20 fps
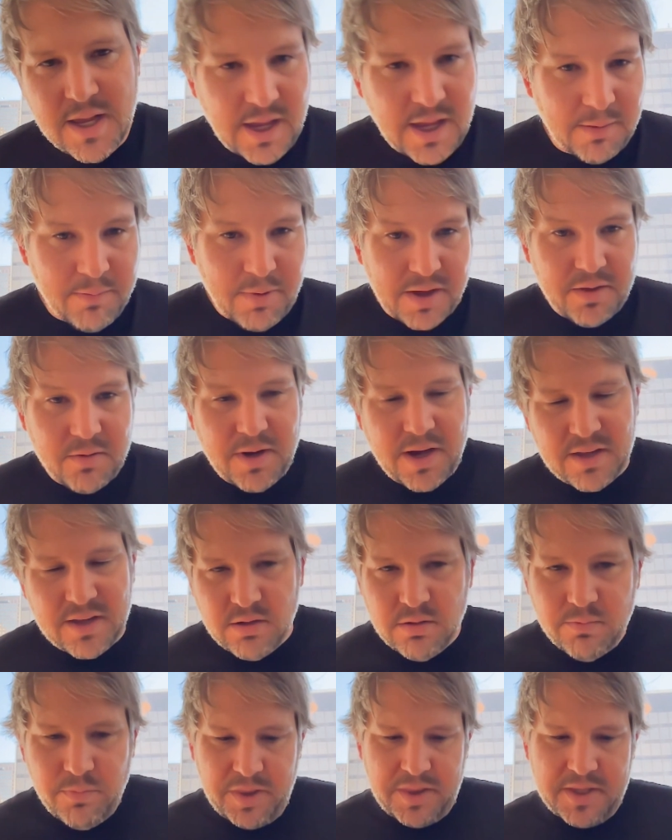And by the way, I
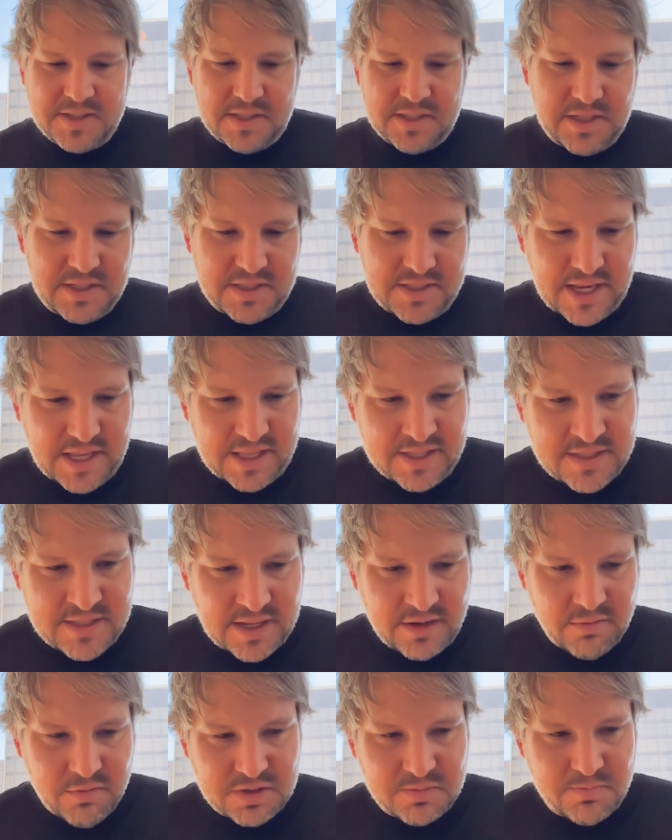don't mean this in the sense
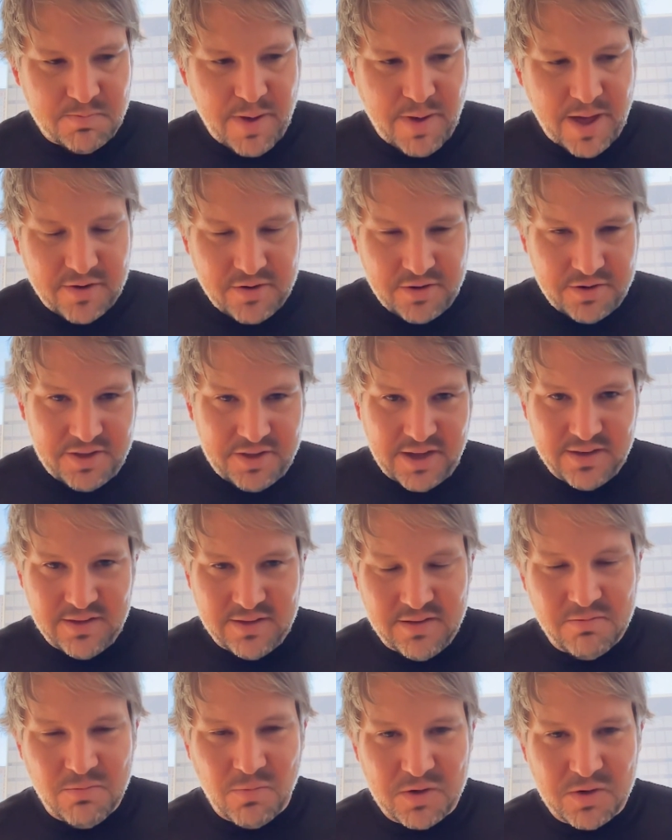that it was better
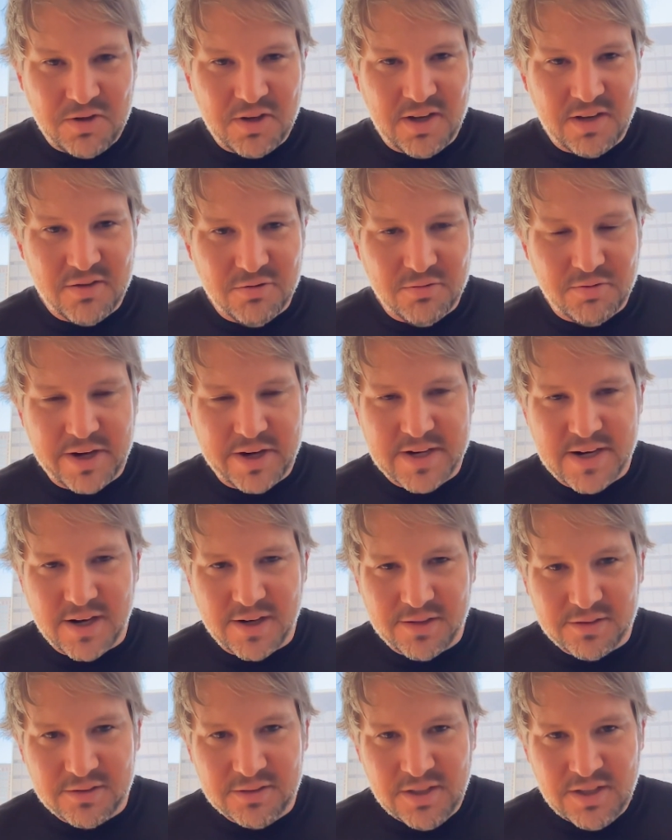than what you can do right
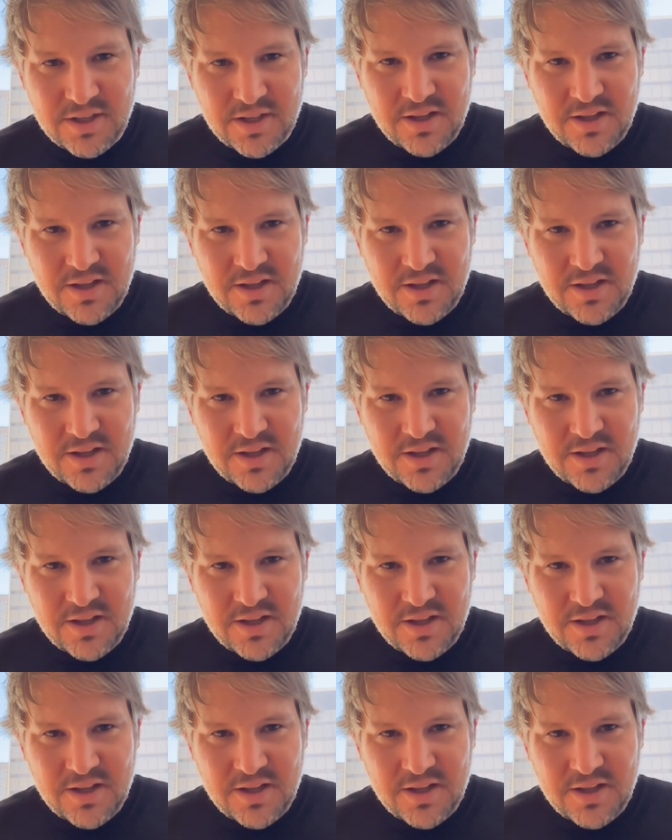now.